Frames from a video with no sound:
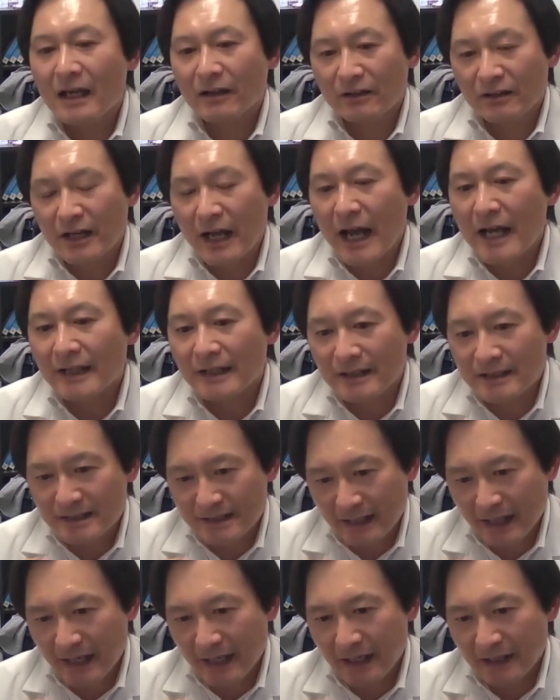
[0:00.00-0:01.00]
would
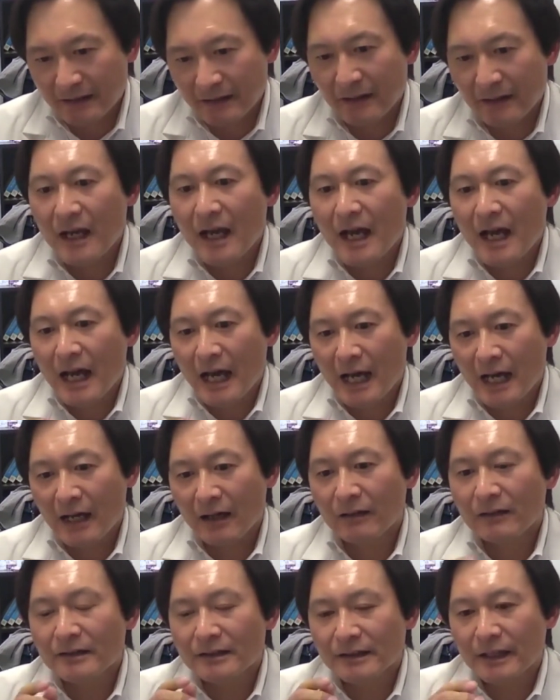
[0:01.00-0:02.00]
understand
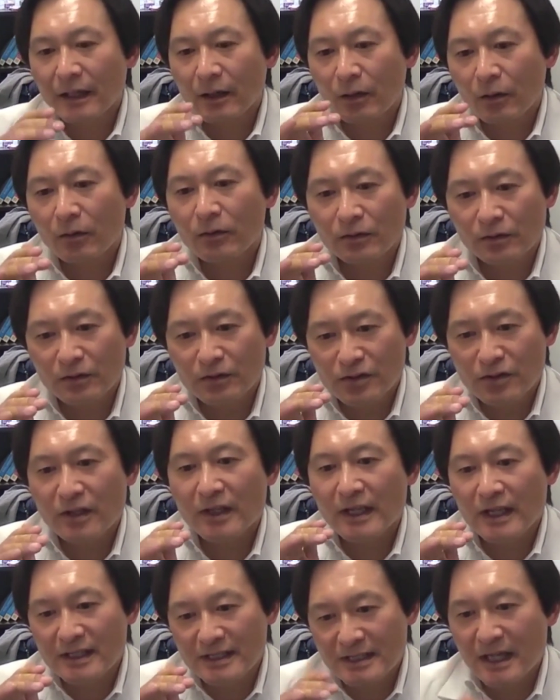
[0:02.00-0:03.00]
how the
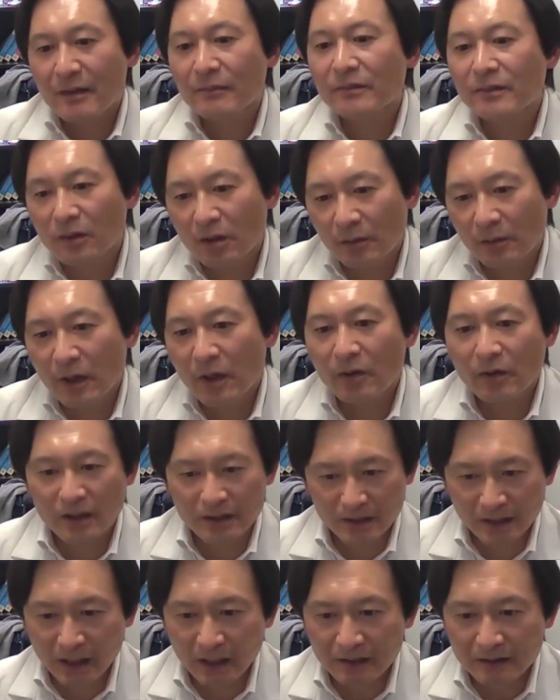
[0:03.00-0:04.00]
occlusion is abnormal
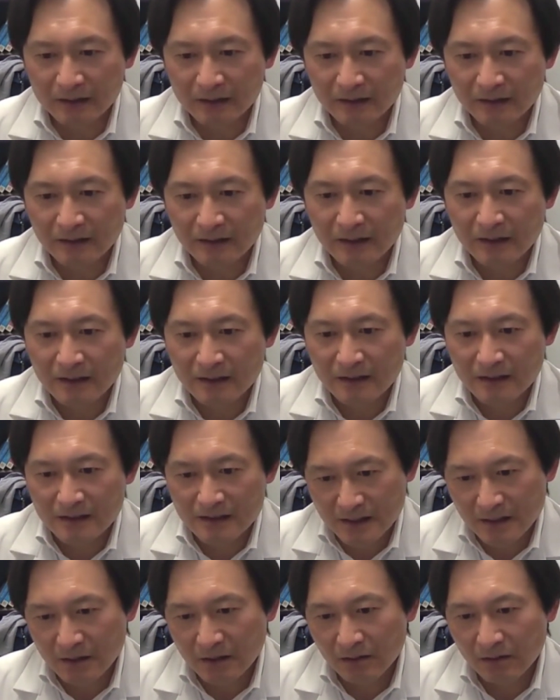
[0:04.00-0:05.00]
or not.
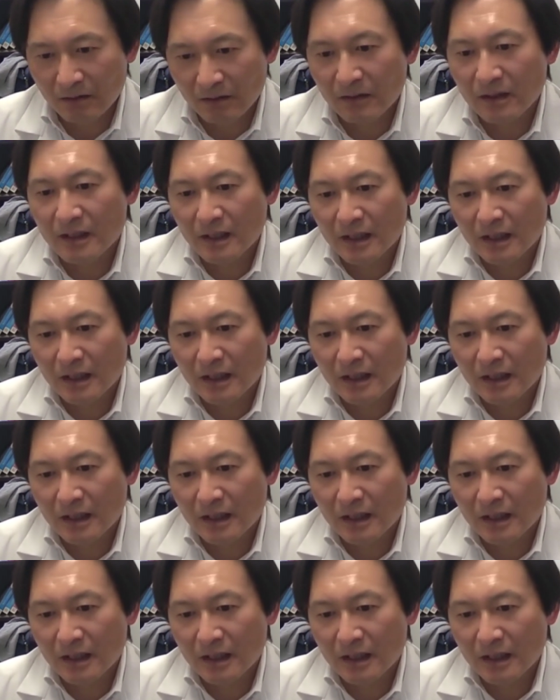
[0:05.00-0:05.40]
So